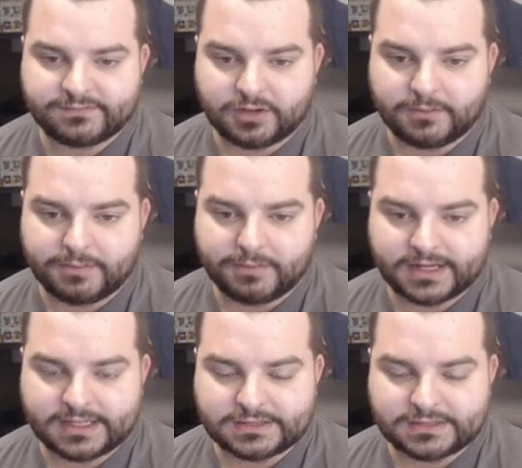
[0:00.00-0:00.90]
your
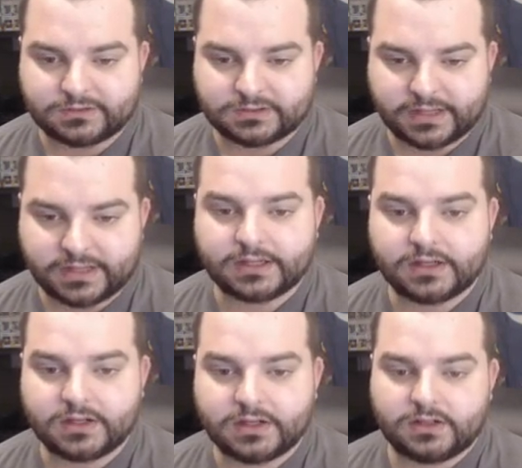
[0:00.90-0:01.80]
opponent has a full lane,
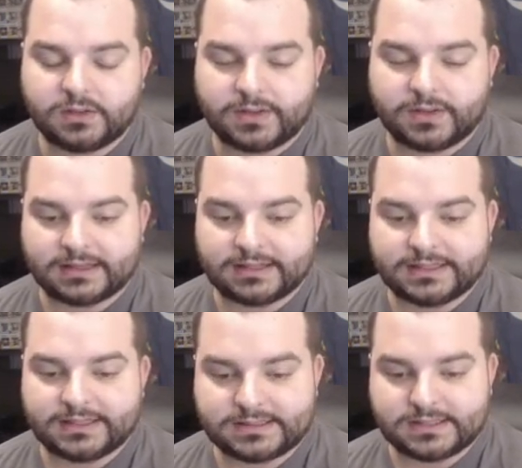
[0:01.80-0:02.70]
you can at
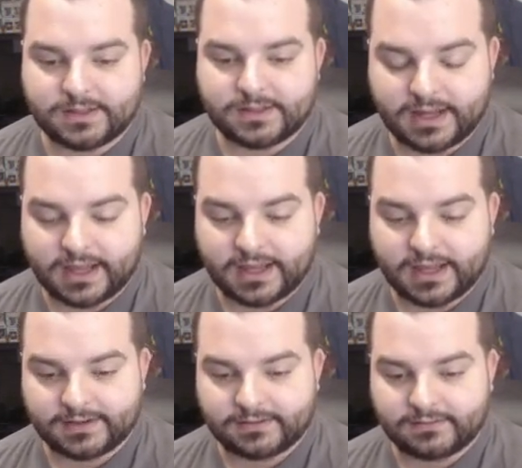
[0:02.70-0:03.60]
least summon
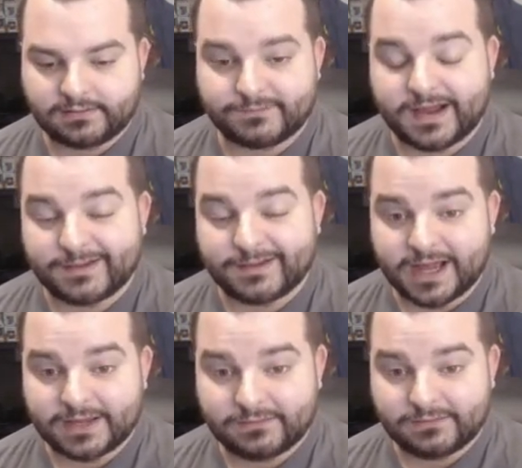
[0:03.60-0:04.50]
a
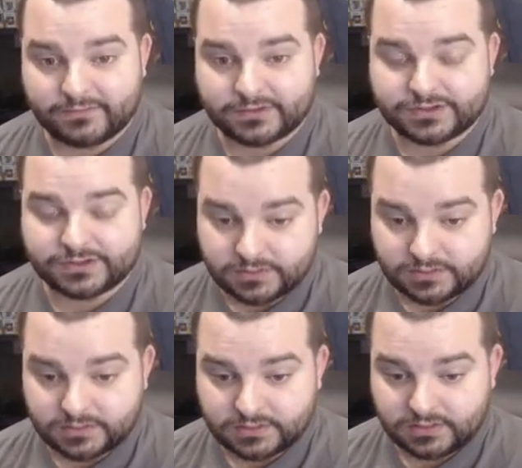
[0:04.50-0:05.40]
5/5 for 2,
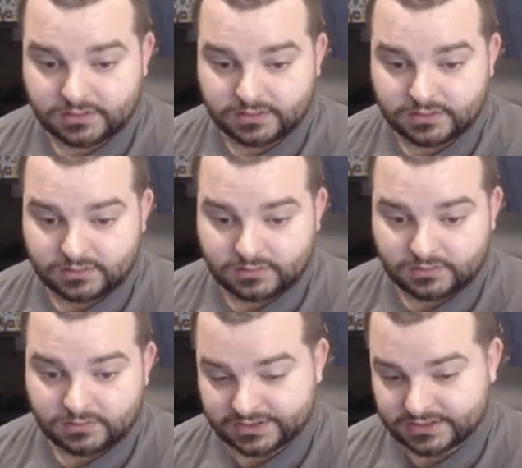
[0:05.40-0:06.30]

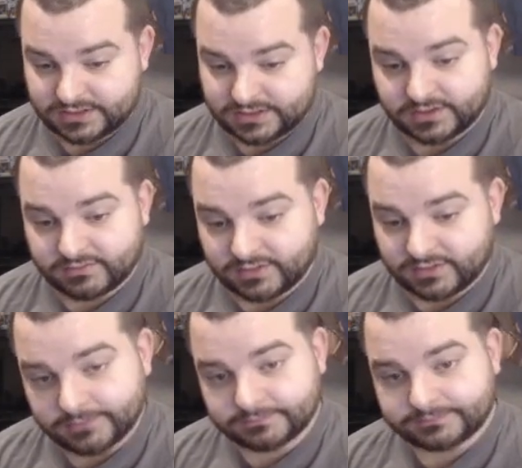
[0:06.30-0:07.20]
which is really, really
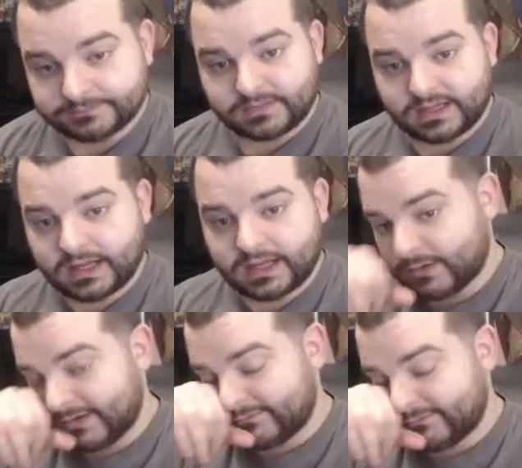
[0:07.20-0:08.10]
good.
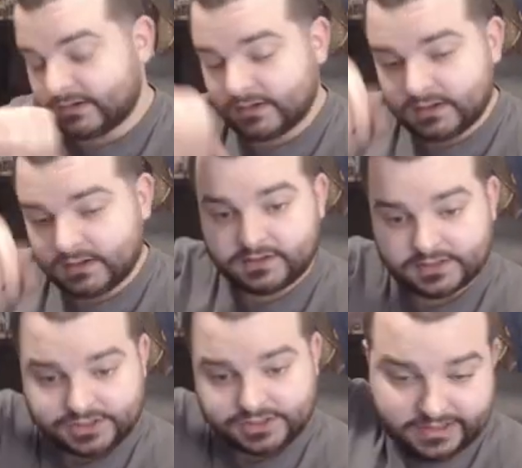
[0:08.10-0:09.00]
However,
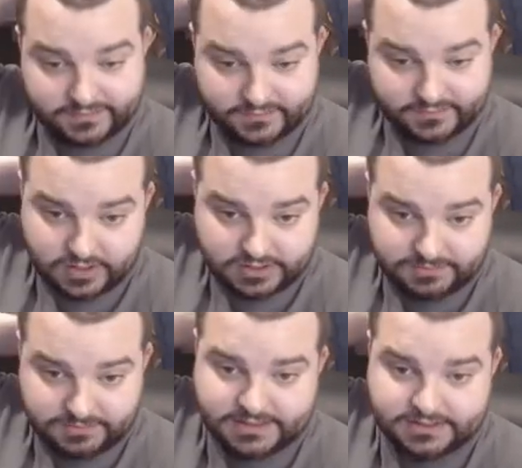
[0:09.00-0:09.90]
the strength of this card
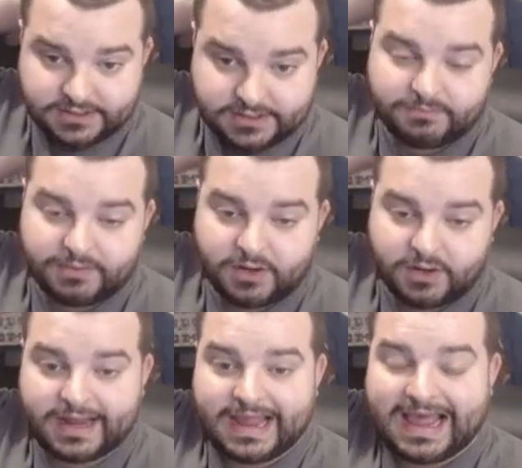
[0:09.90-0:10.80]
depends on your
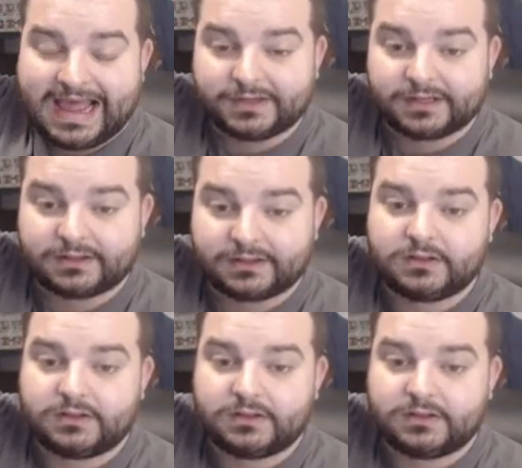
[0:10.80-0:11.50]
opponent having